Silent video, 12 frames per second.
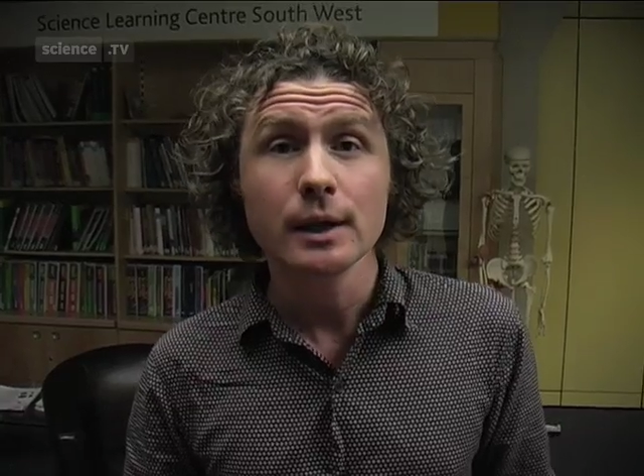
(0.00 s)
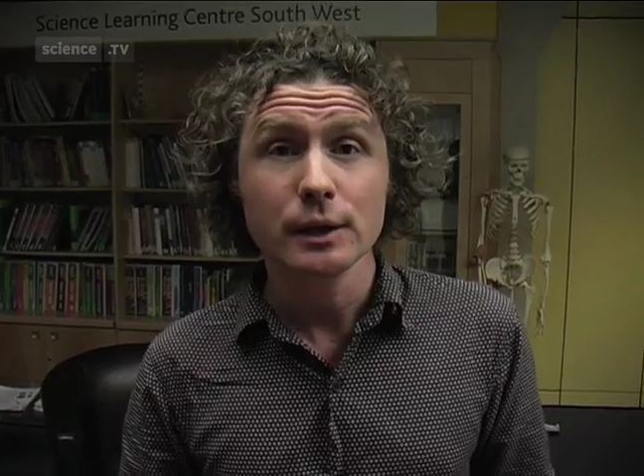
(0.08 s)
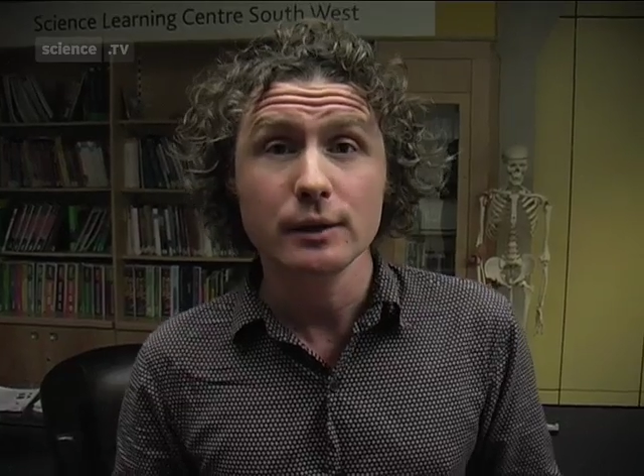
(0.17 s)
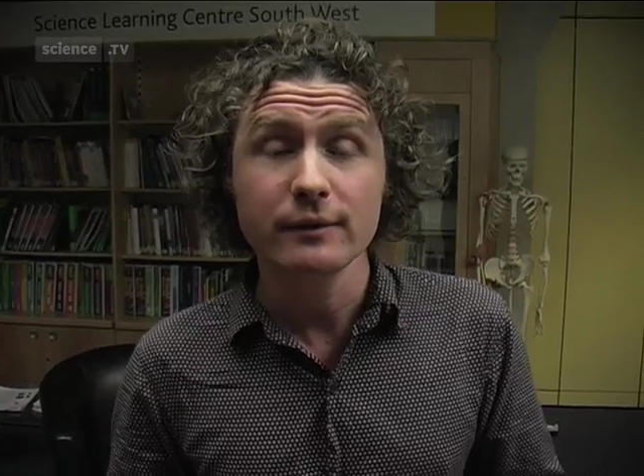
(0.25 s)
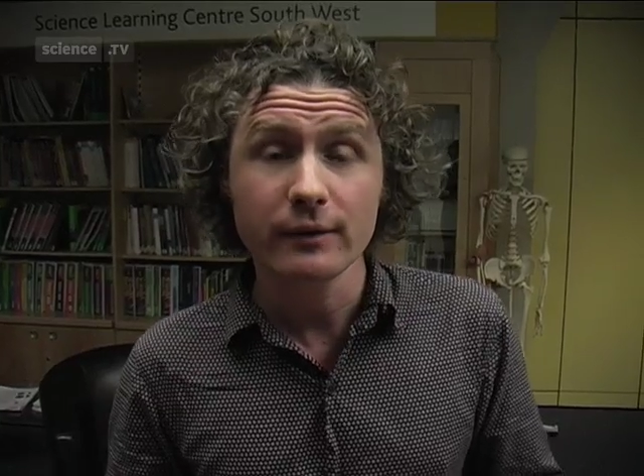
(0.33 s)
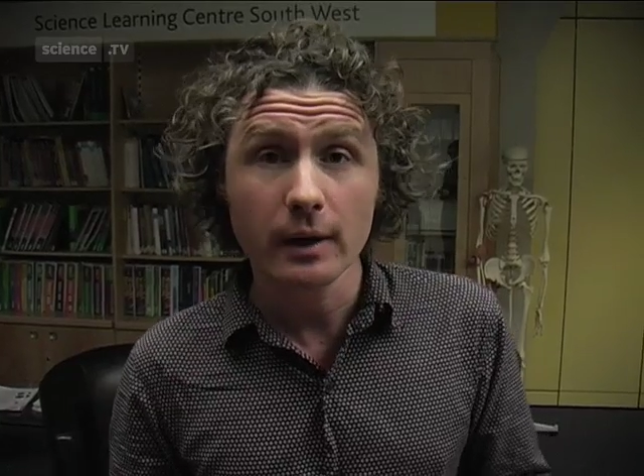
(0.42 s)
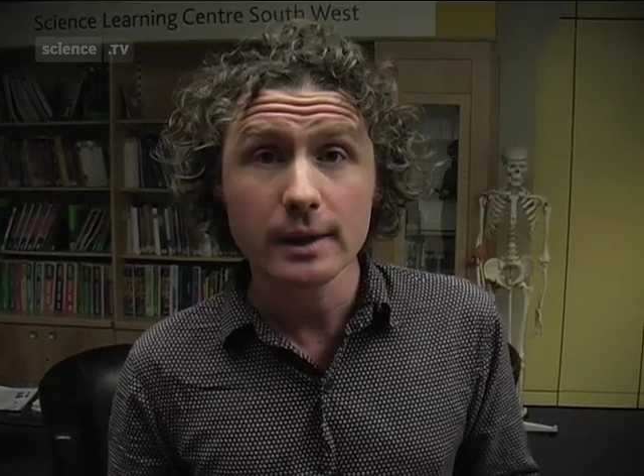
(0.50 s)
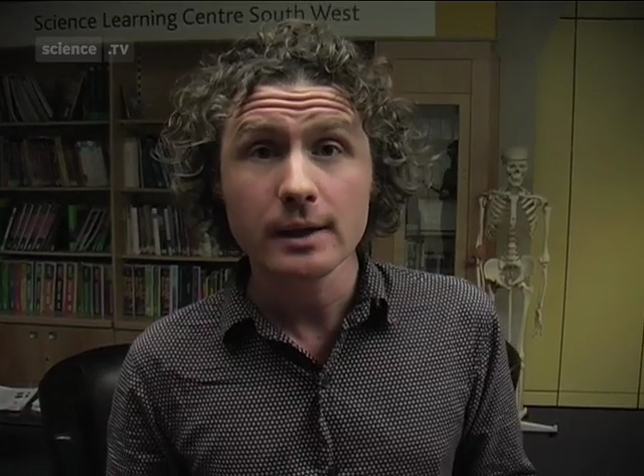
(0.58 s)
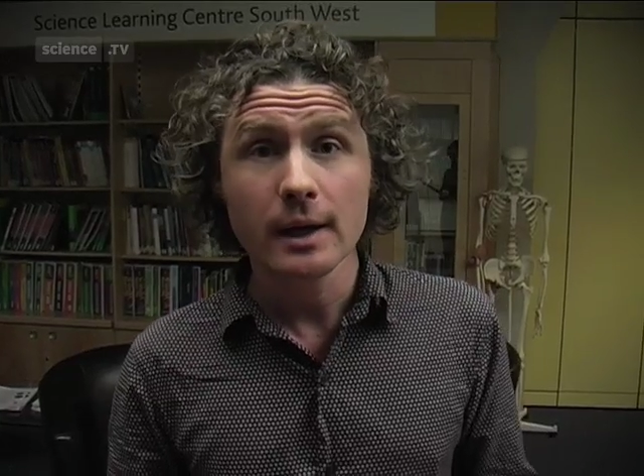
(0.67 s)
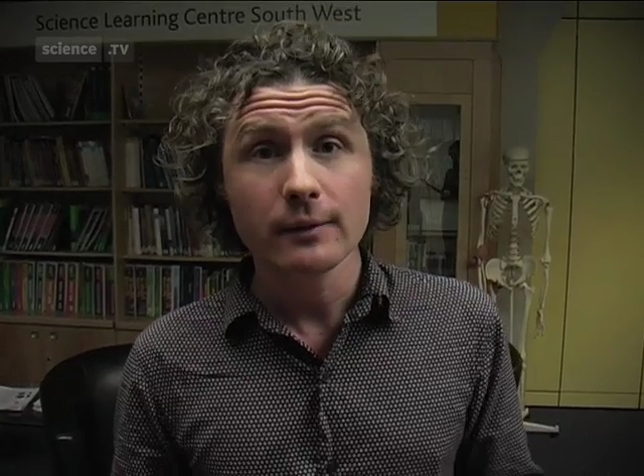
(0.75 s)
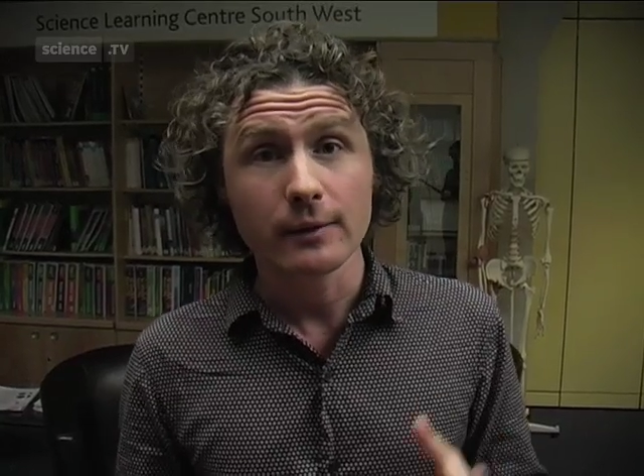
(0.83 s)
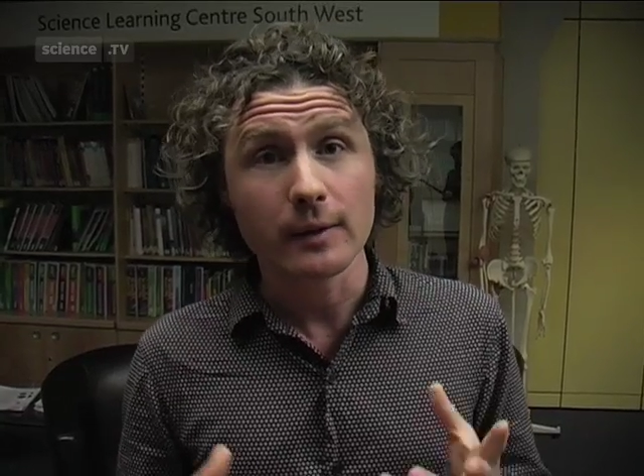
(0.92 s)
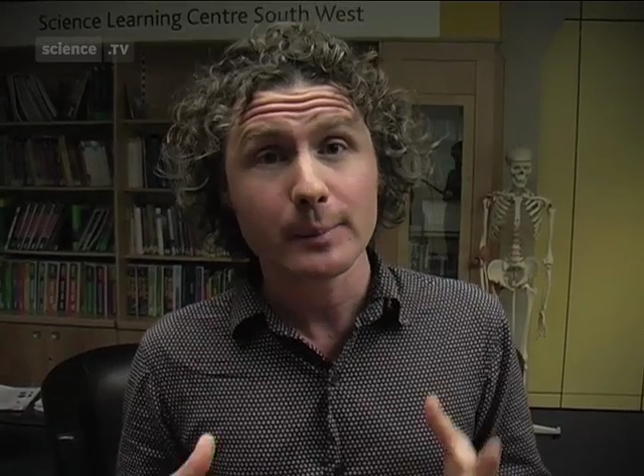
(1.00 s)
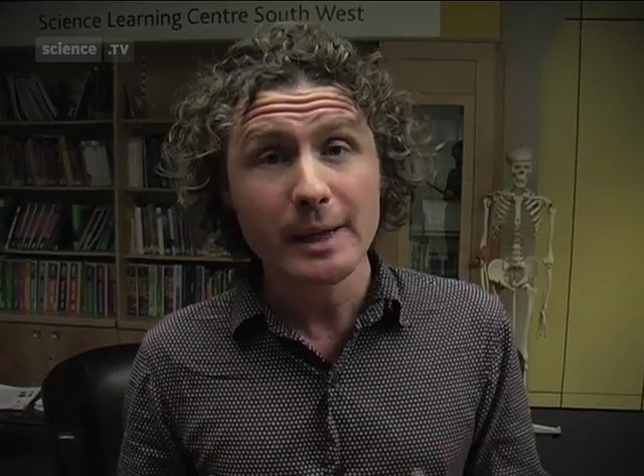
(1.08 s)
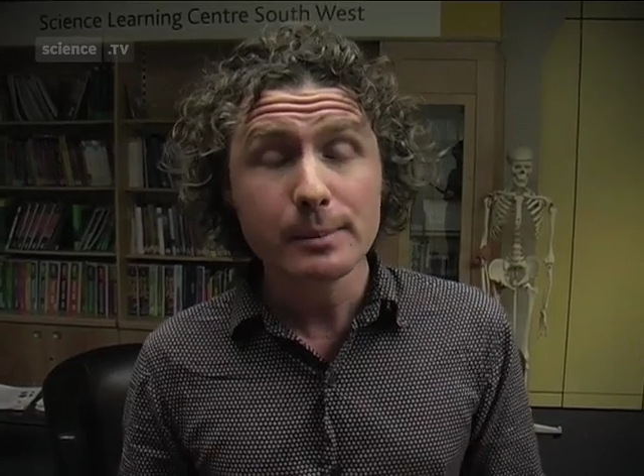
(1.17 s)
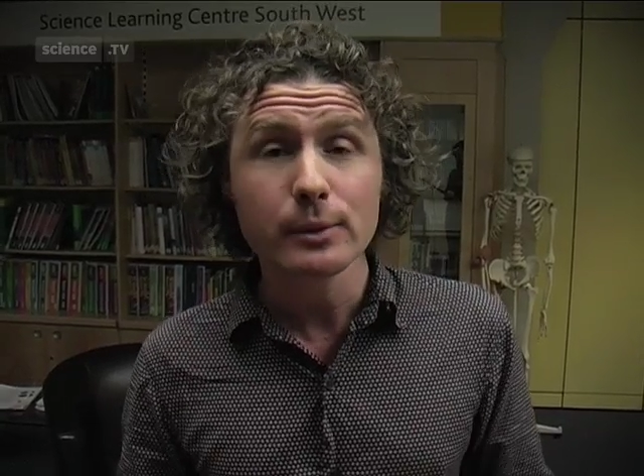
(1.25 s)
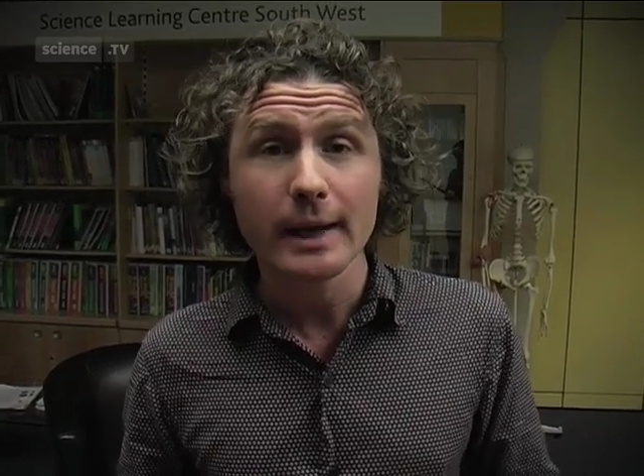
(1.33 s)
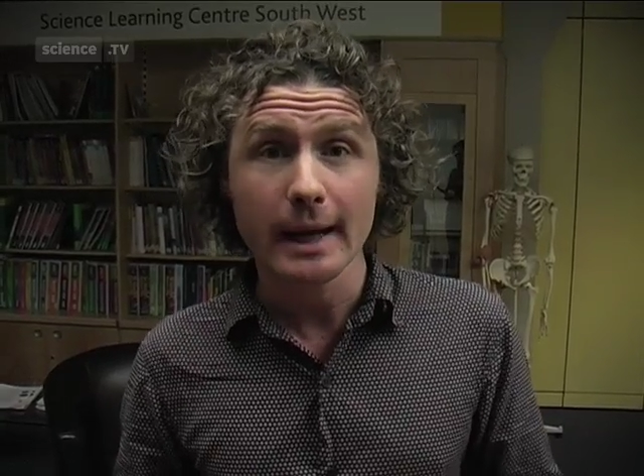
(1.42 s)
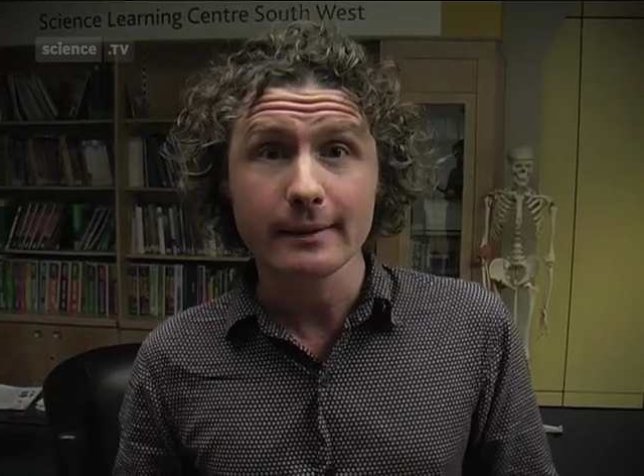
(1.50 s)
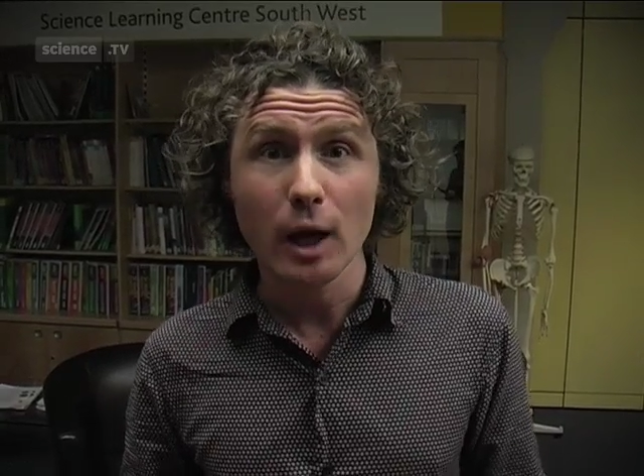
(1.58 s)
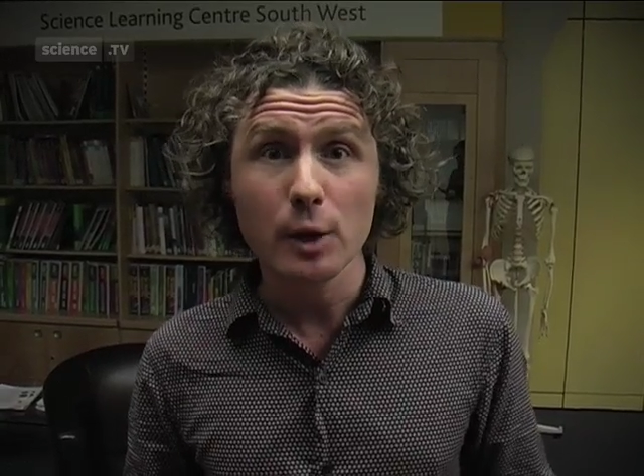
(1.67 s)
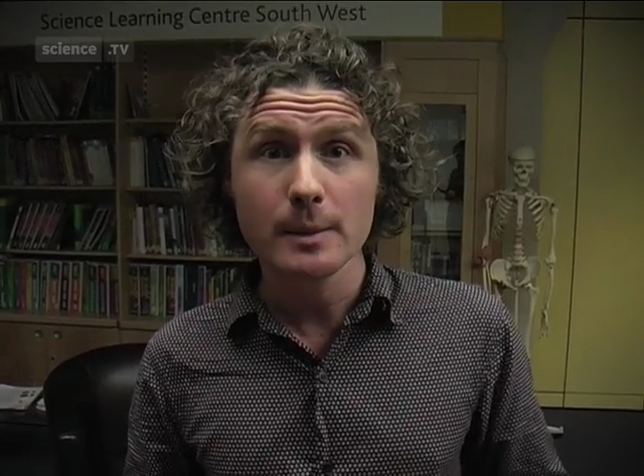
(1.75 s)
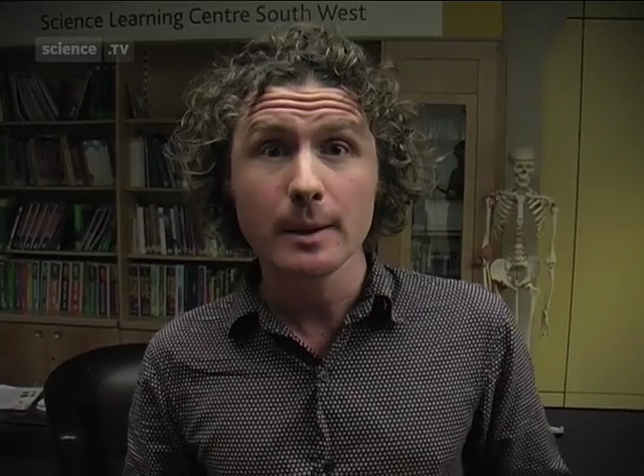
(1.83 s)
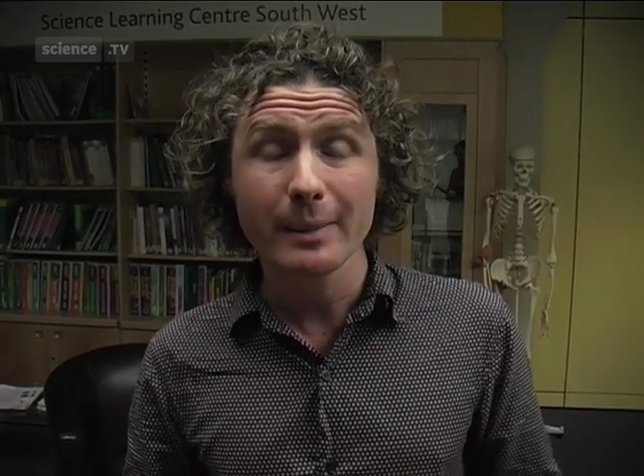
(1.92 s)
you find that the people getting the
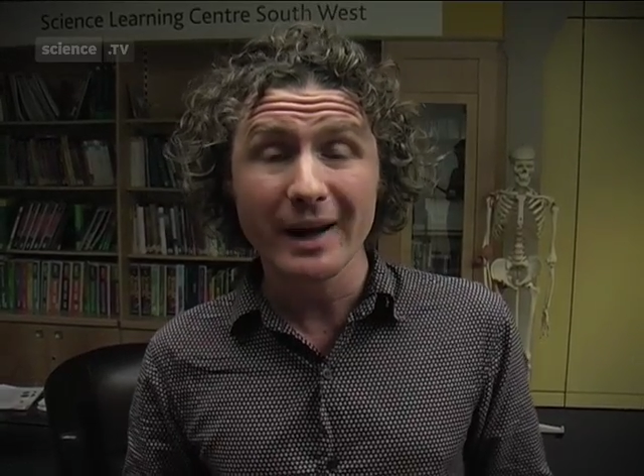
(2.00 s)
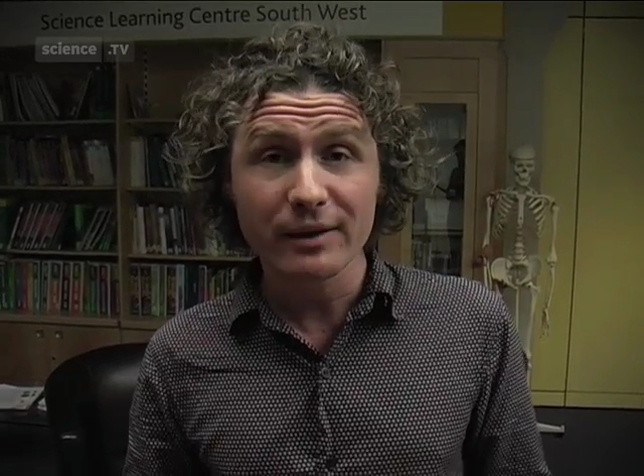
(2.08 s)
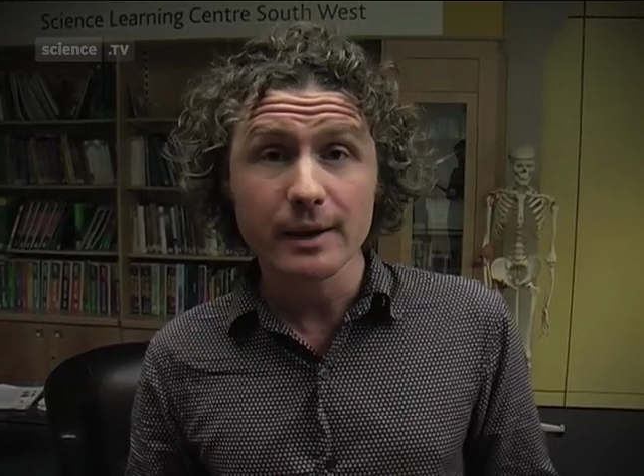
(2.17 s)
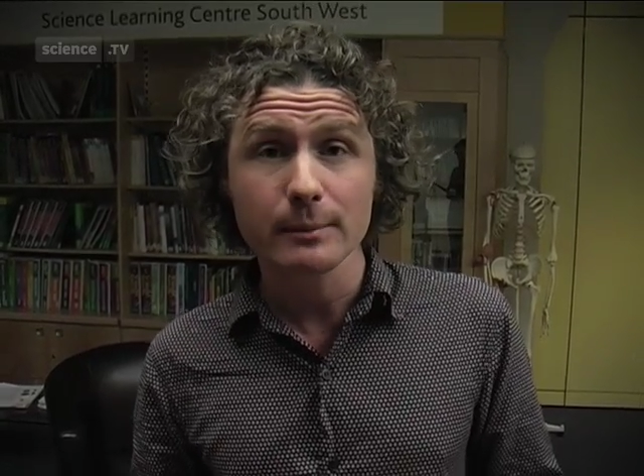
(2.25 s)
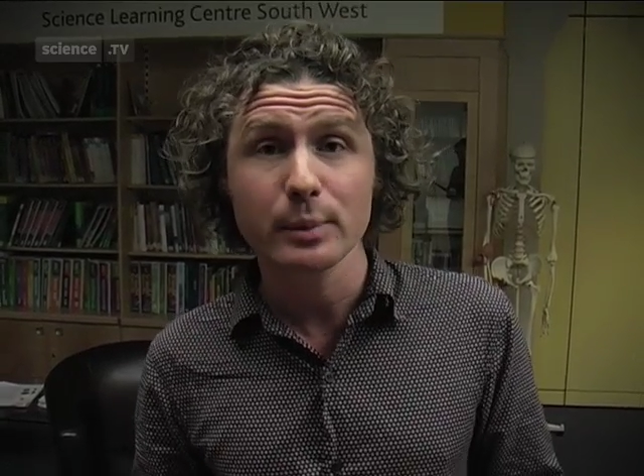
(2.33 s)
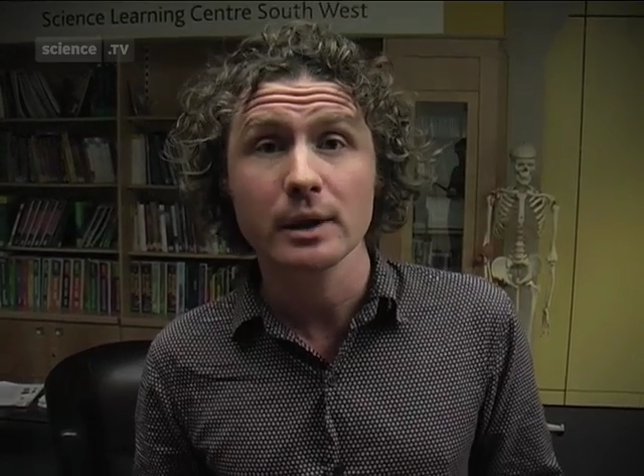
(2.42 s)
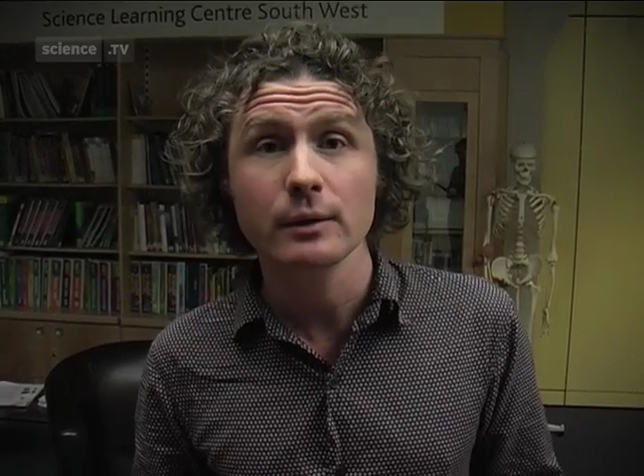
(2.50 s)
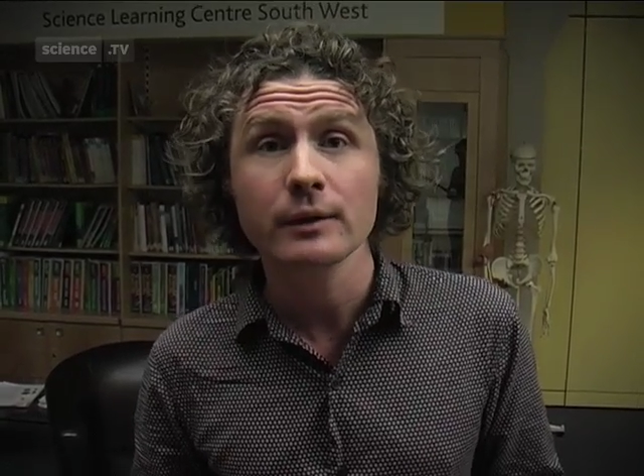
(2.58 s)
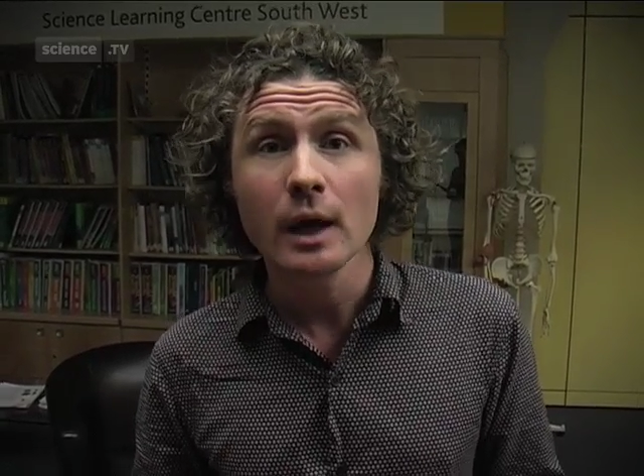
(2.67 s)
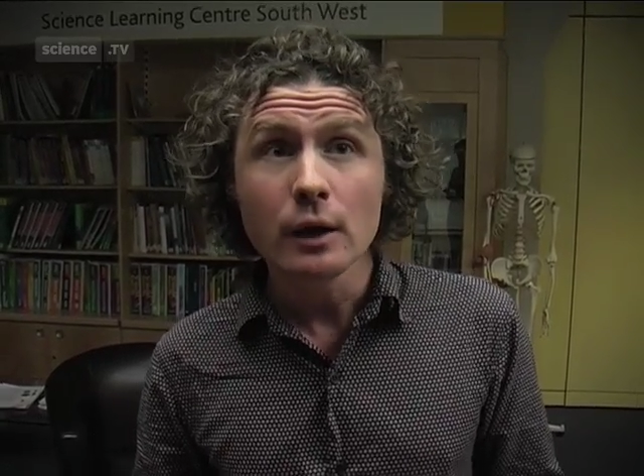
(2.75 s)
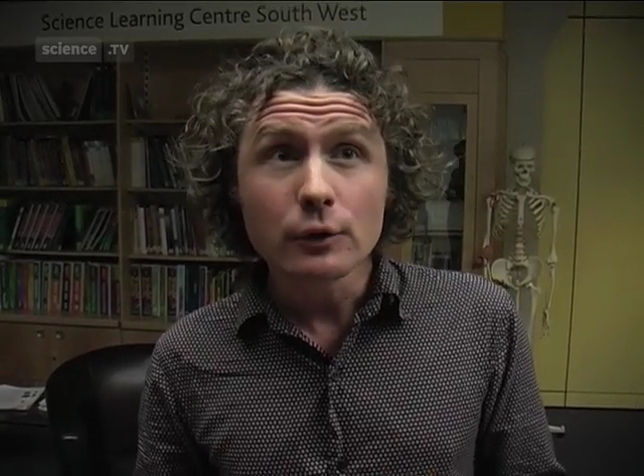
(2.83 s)
homeopathic pills